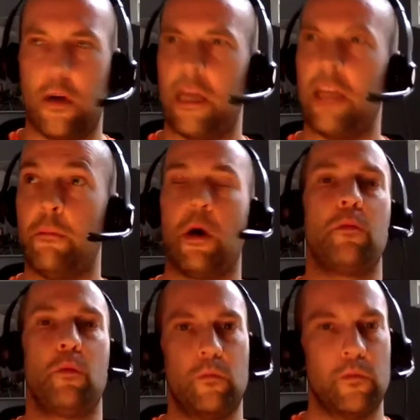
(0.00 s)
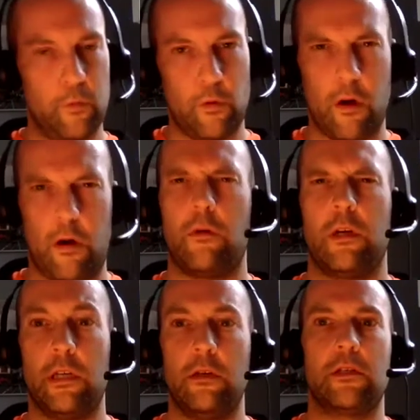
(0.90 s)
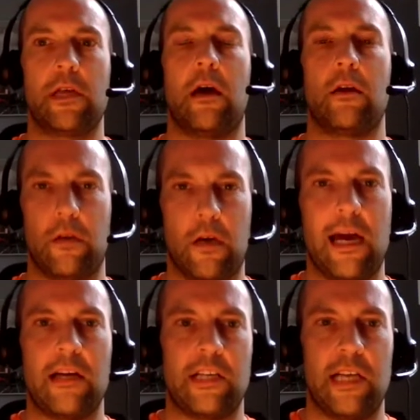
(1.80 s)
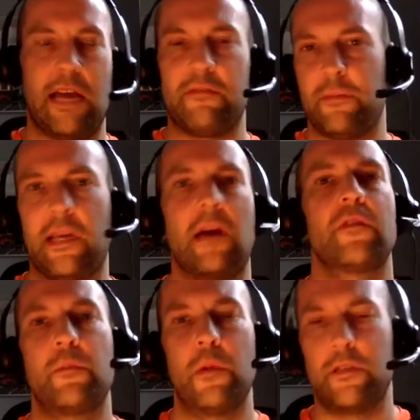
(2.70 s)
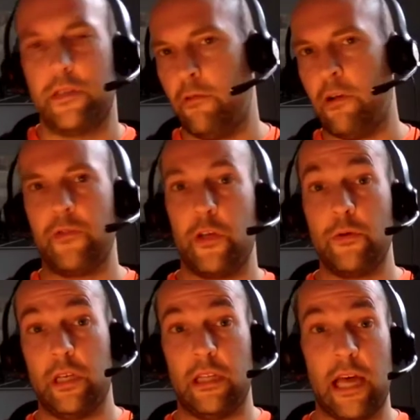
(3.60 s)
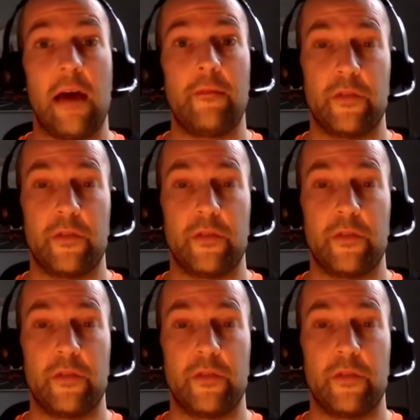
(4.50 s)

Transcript: in the moment thought, oh, I'm going to use that I actually have some accountability around using that.